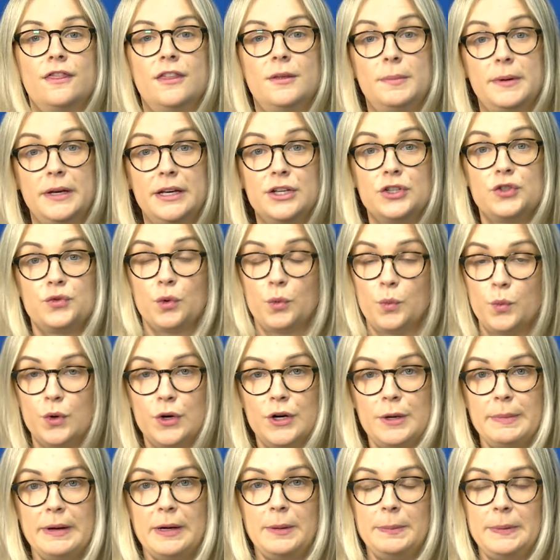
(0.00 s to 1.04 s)
The biggest
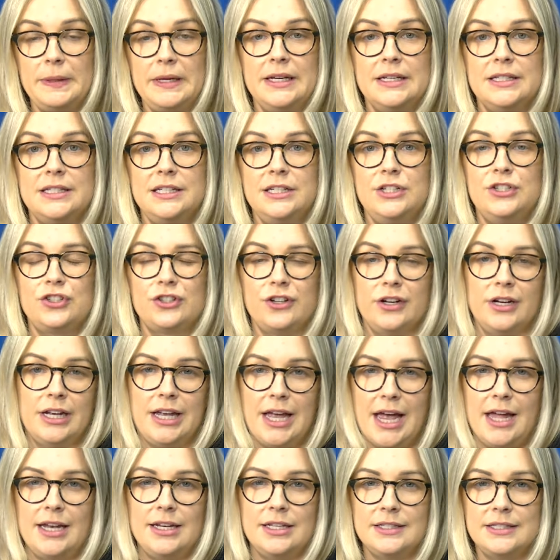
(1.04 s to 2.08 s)
reward about being a teacher,
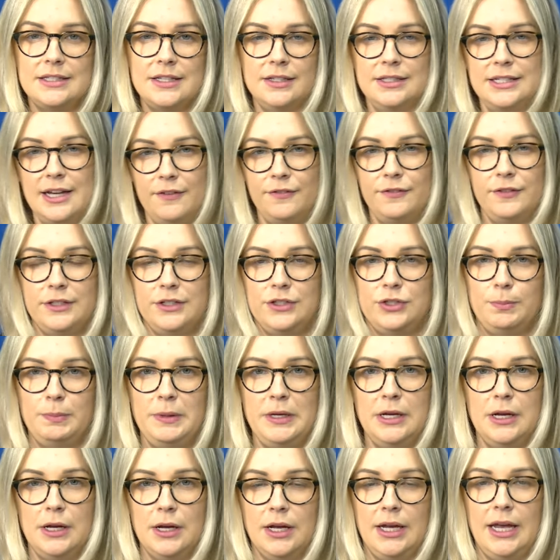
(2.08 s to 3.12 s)
again, is definitely
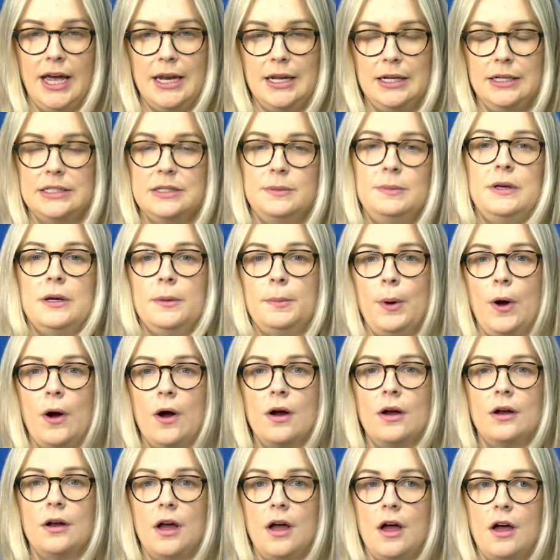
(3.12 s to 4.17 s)
being getting to be a
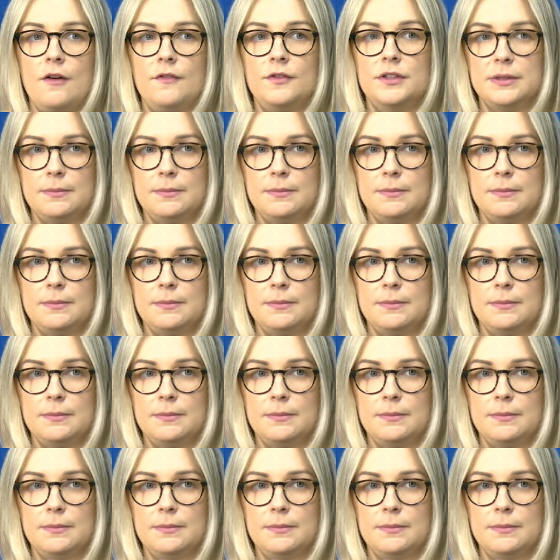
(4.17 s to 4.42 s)
part of